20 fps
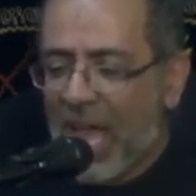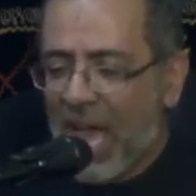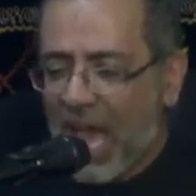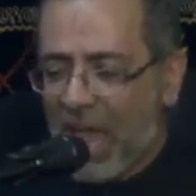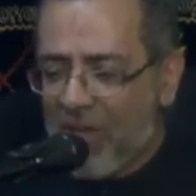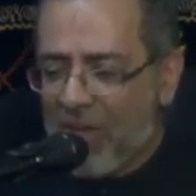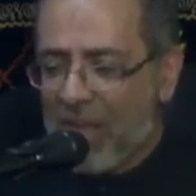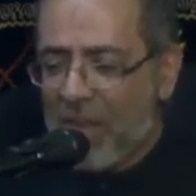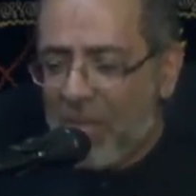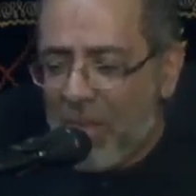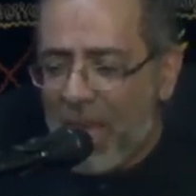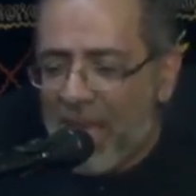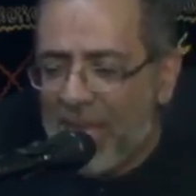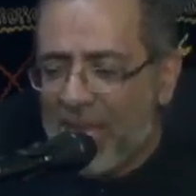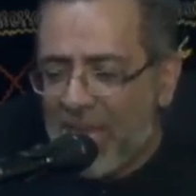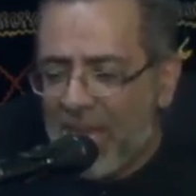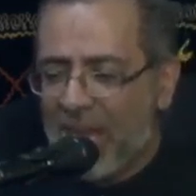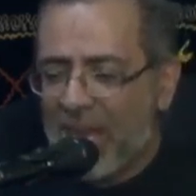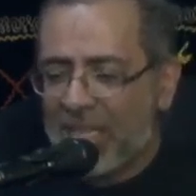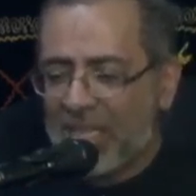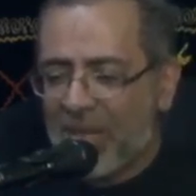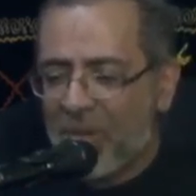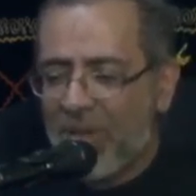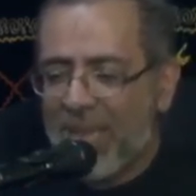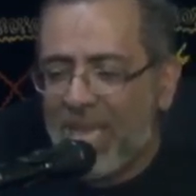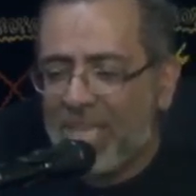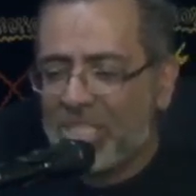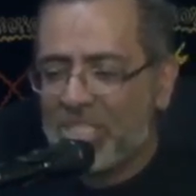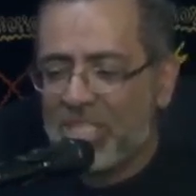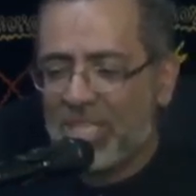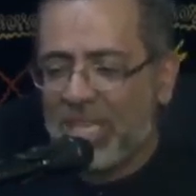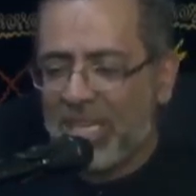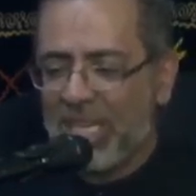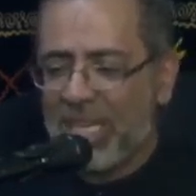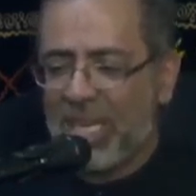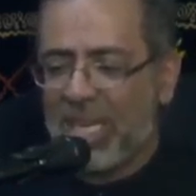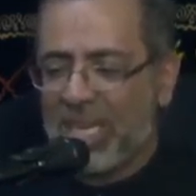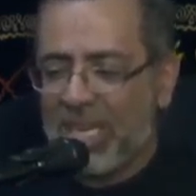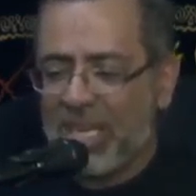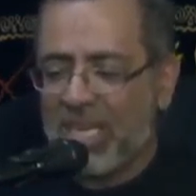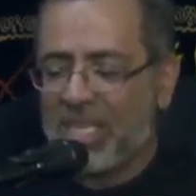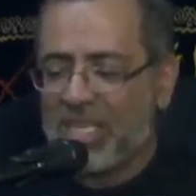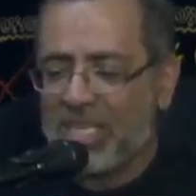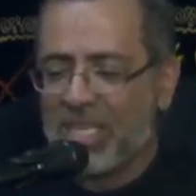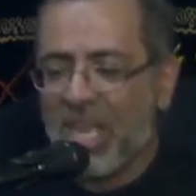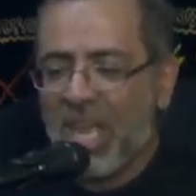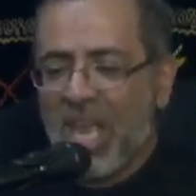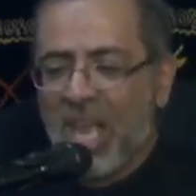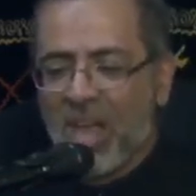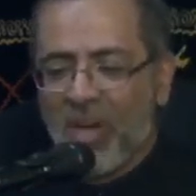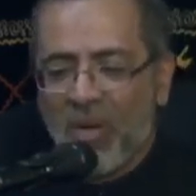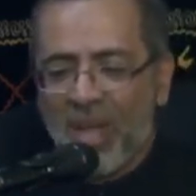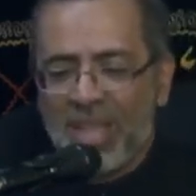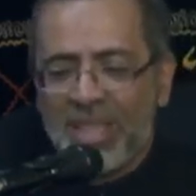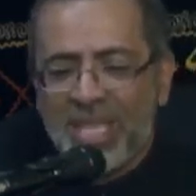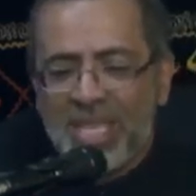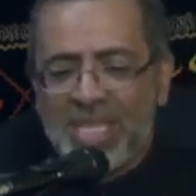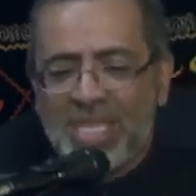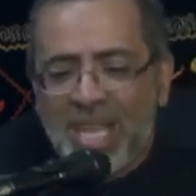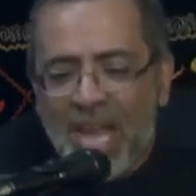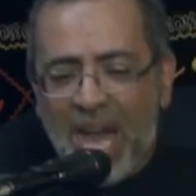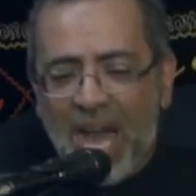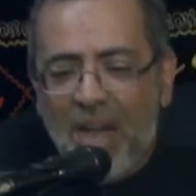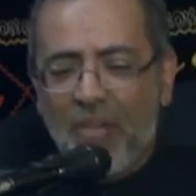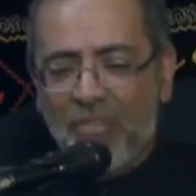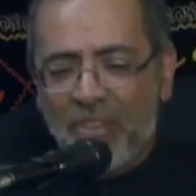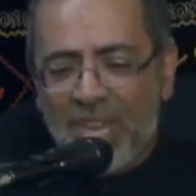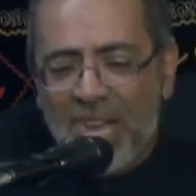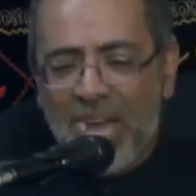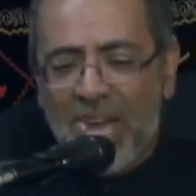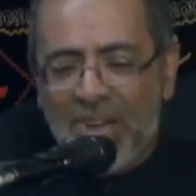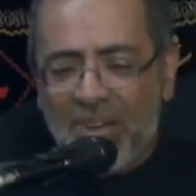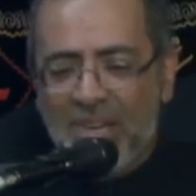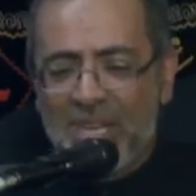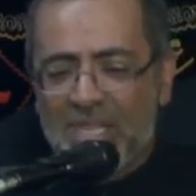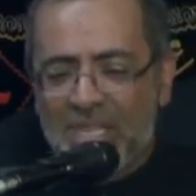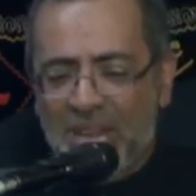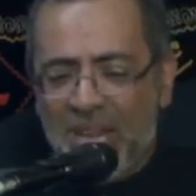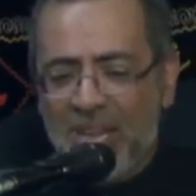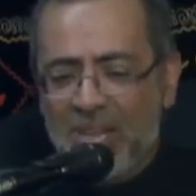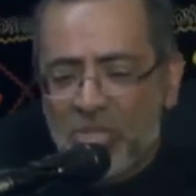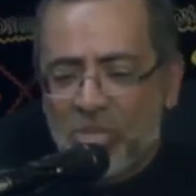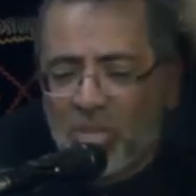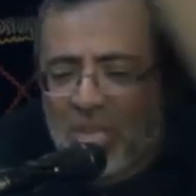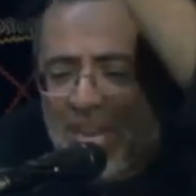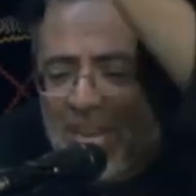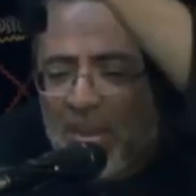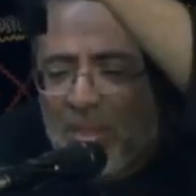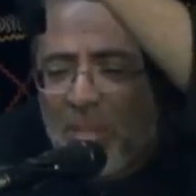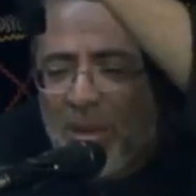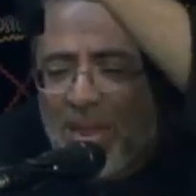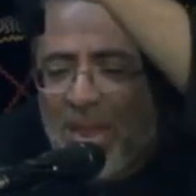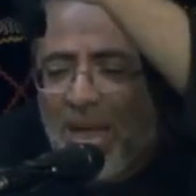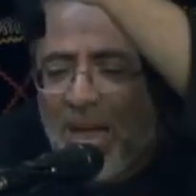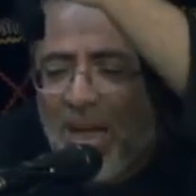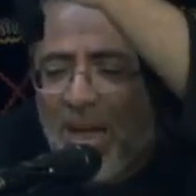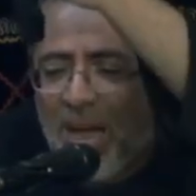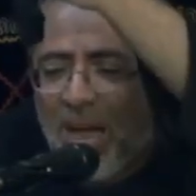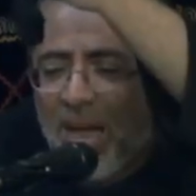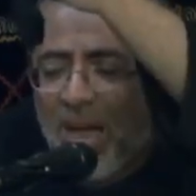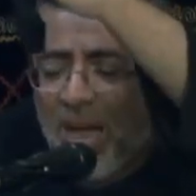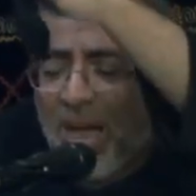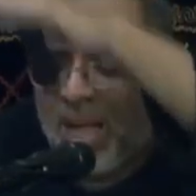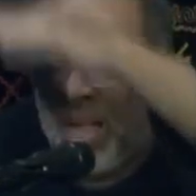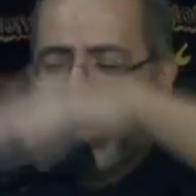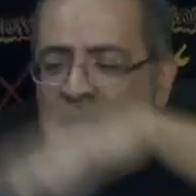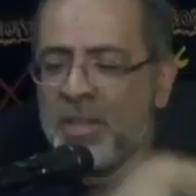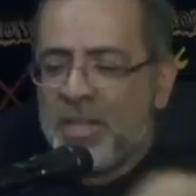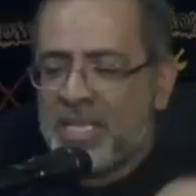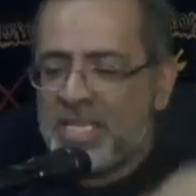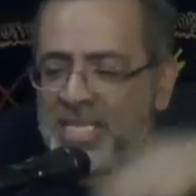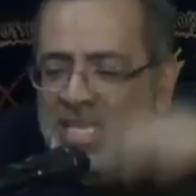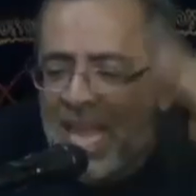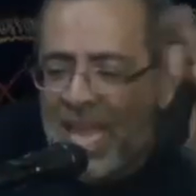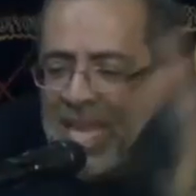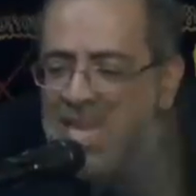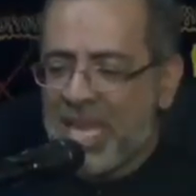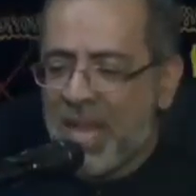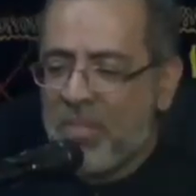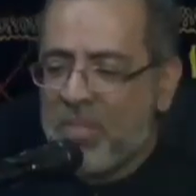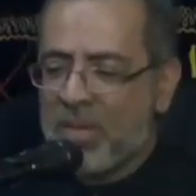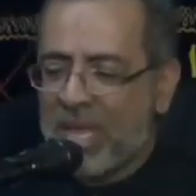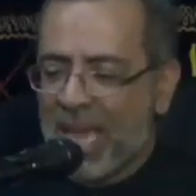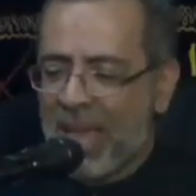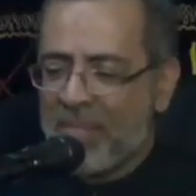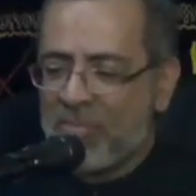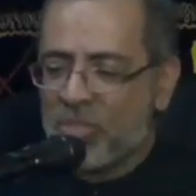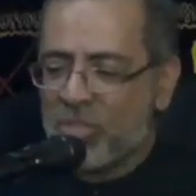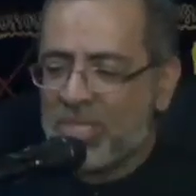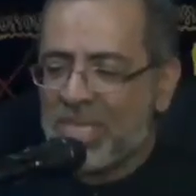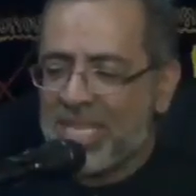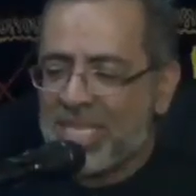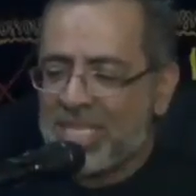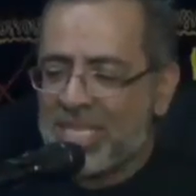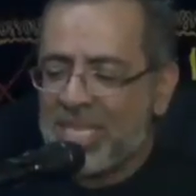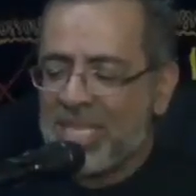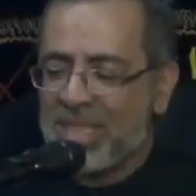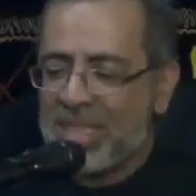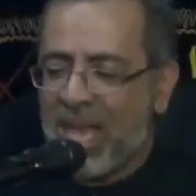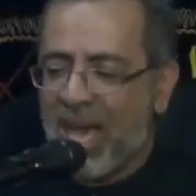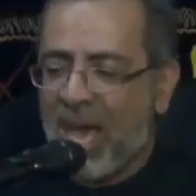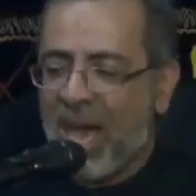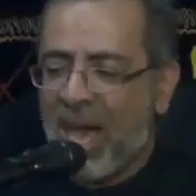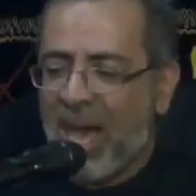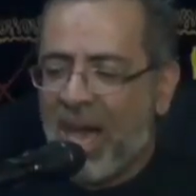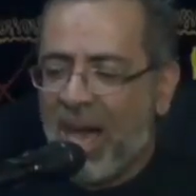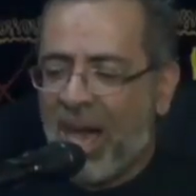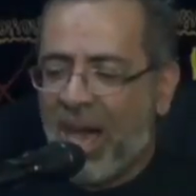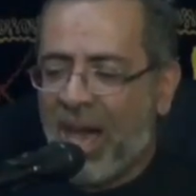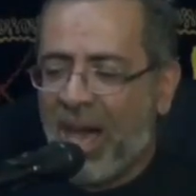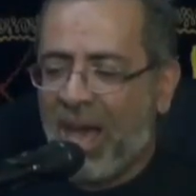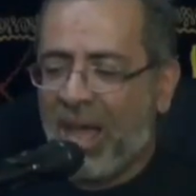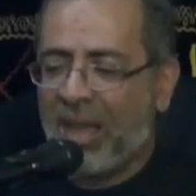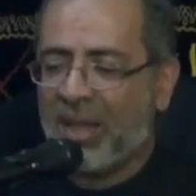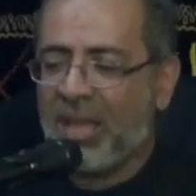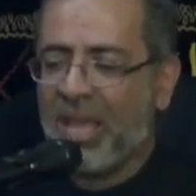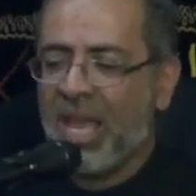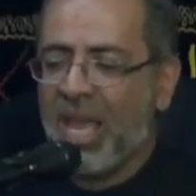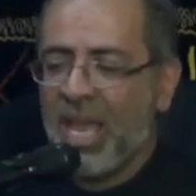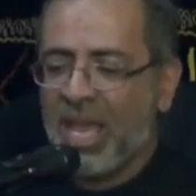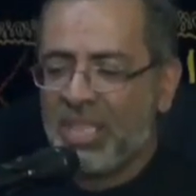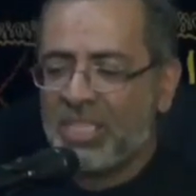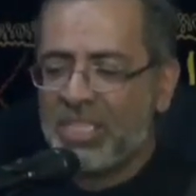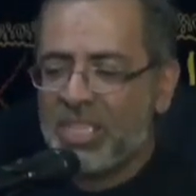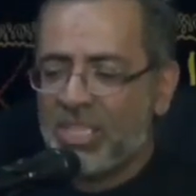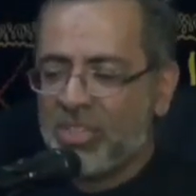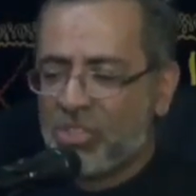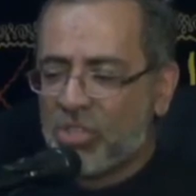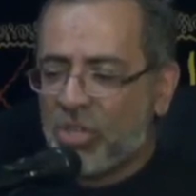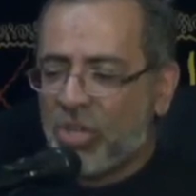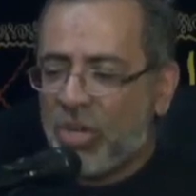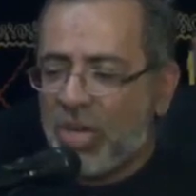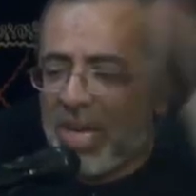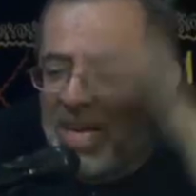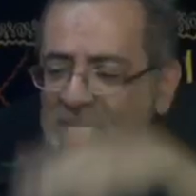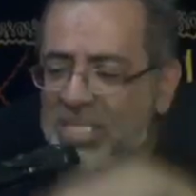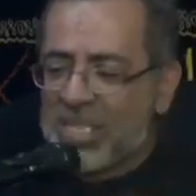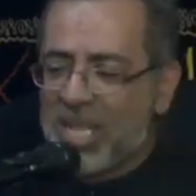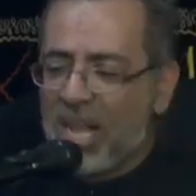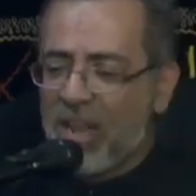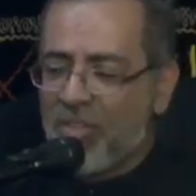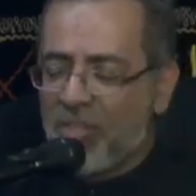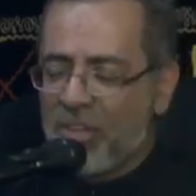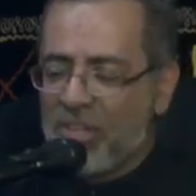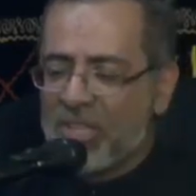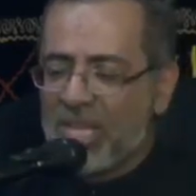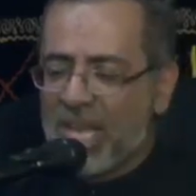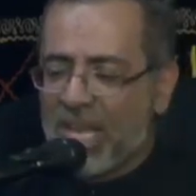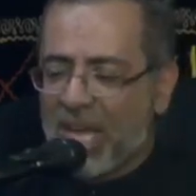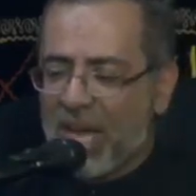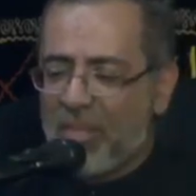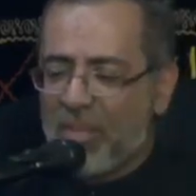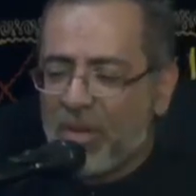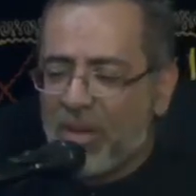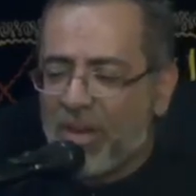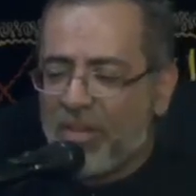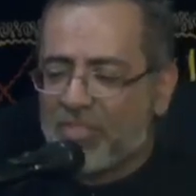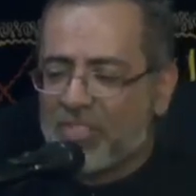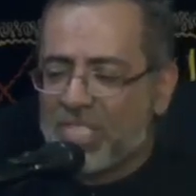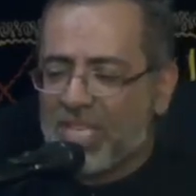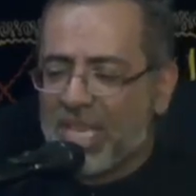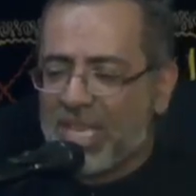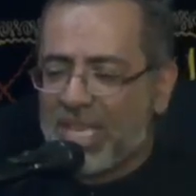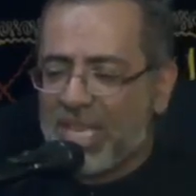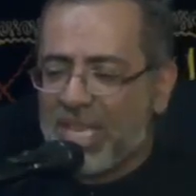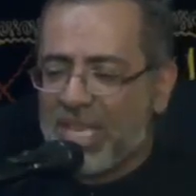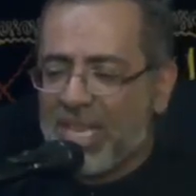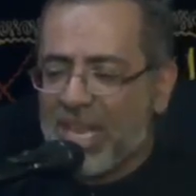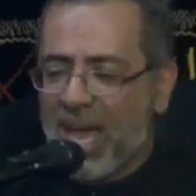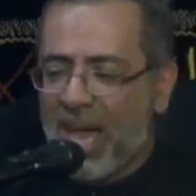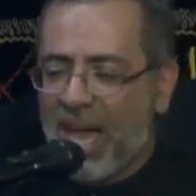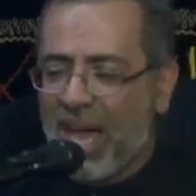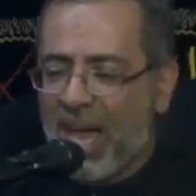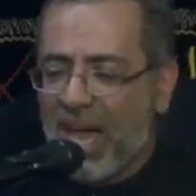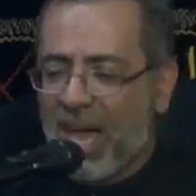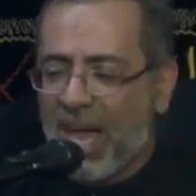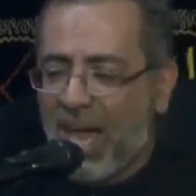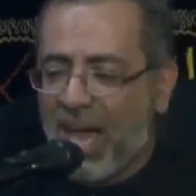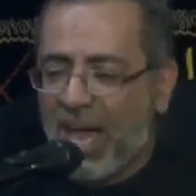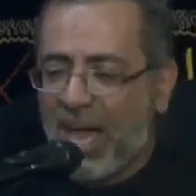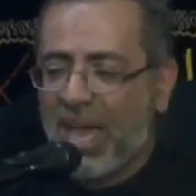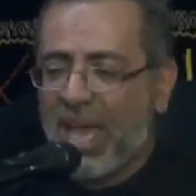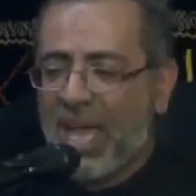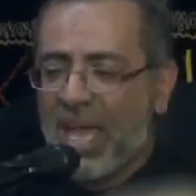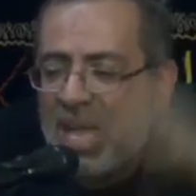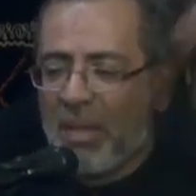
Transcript: I will bury her the way she is. When this kafila returned to Karbala, Zainab came to the zindan. She threw herself on the qabr of Sakina.